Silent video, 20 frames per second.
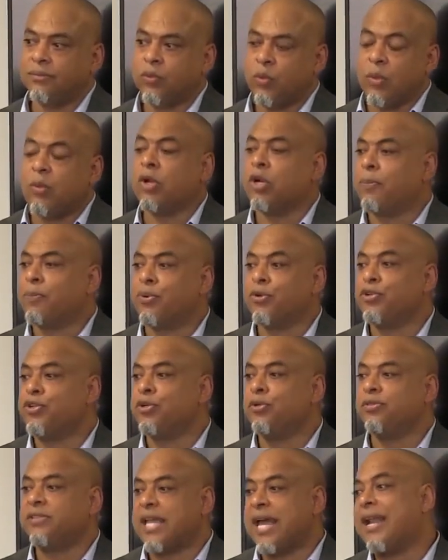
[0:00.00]
We want to
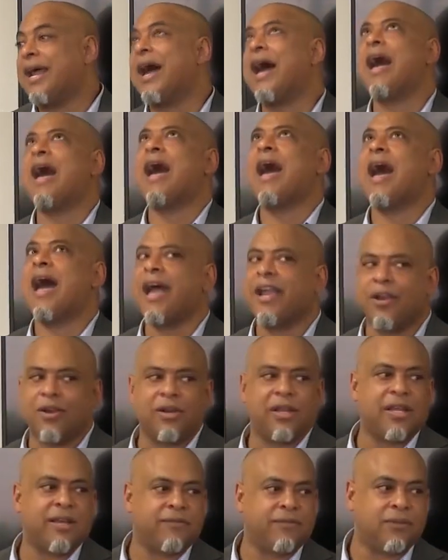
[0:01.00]
produce at a higher
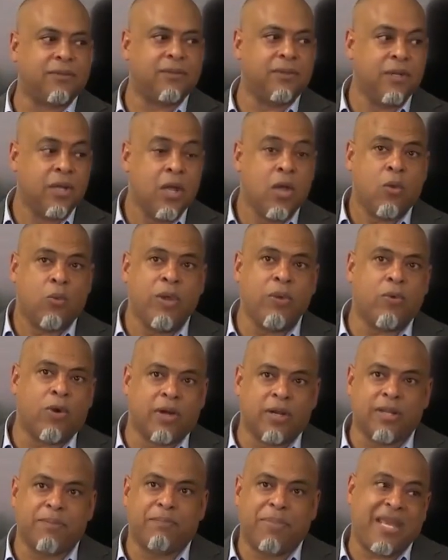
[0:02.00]
level. We
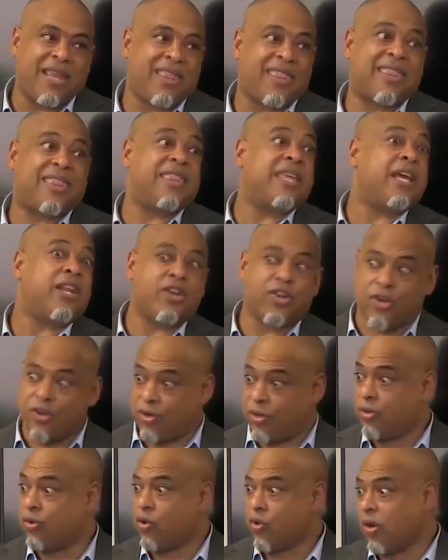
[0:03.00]
want to be
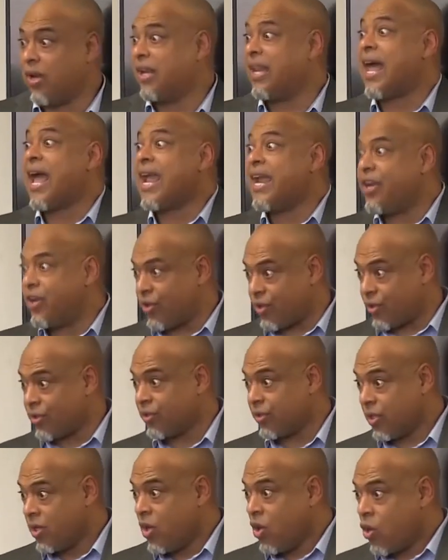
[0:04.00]
thinner or
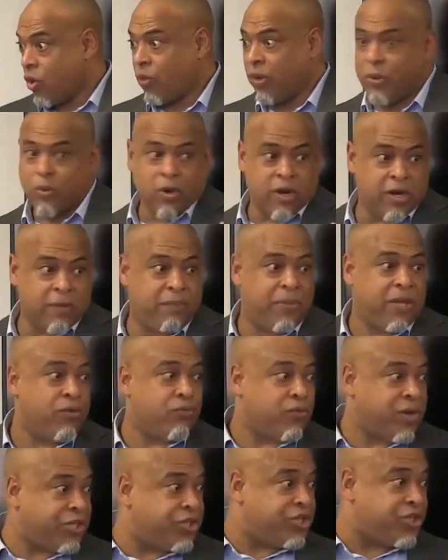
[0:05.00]
lighter, or we want to be
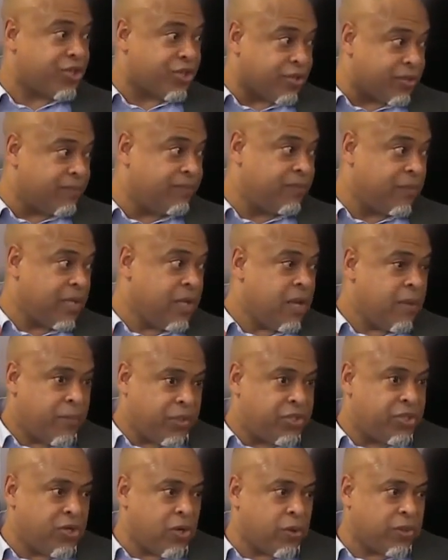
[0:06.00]
richer.
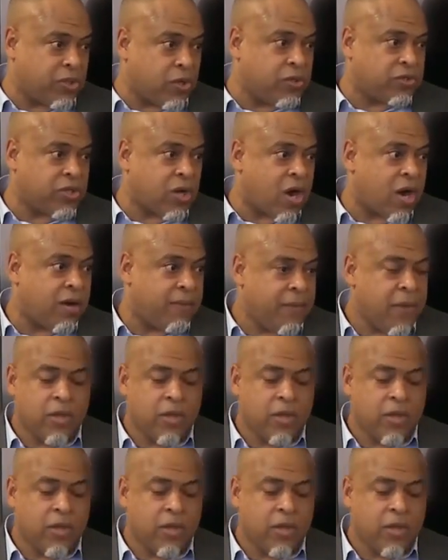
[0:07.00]
But you know what those are?